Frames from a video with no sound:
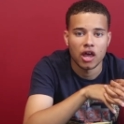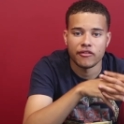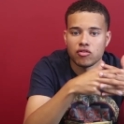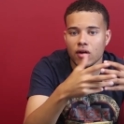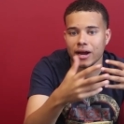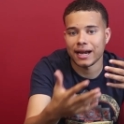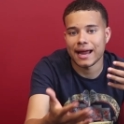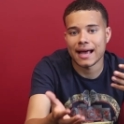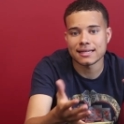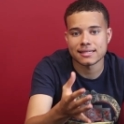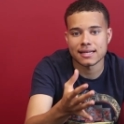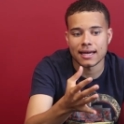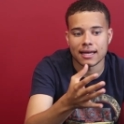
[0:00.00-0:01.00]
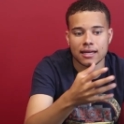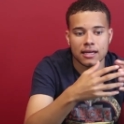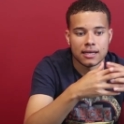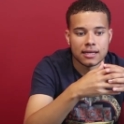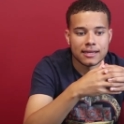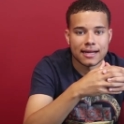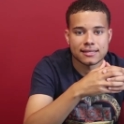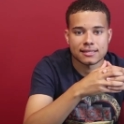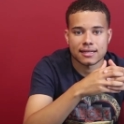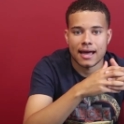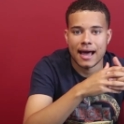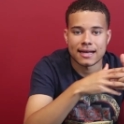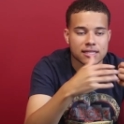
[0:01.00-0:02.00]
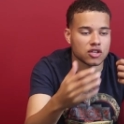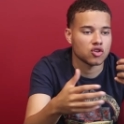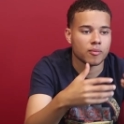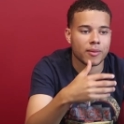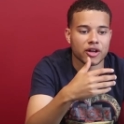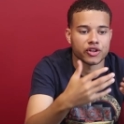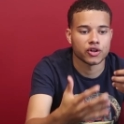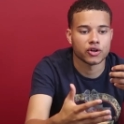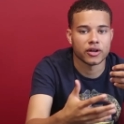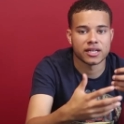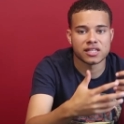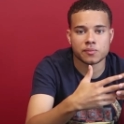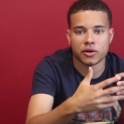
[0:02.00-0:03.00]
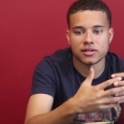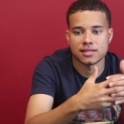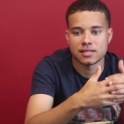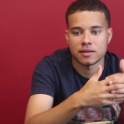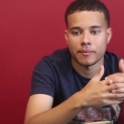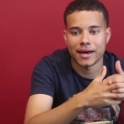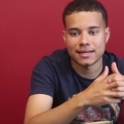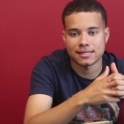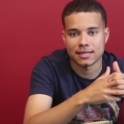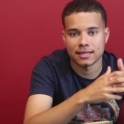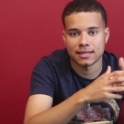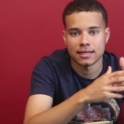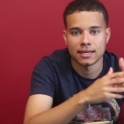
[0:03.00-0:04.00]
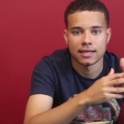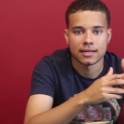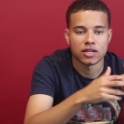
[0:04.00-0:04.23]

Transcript: If you write an essay that's asking you about your experiences in medicine,